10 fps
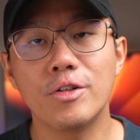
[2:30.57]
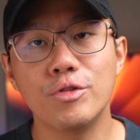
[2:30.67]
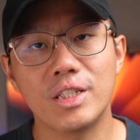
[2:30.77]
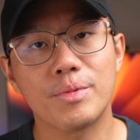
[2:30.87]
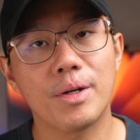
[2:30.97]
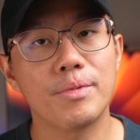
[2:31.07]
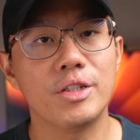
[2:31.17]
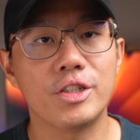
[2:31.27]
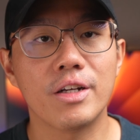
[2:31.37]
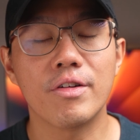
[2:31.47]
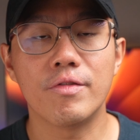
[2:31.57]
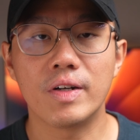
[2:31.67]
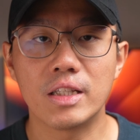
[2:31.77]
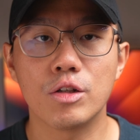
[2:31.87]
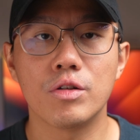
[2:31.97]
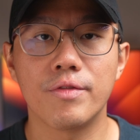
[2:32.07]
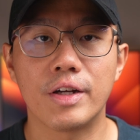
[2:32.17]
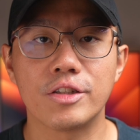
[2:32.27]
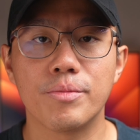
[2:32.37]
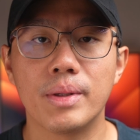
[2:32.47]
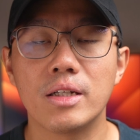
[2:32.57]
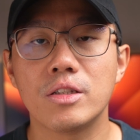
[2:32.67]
do subscribe to the channel and ring the notification bell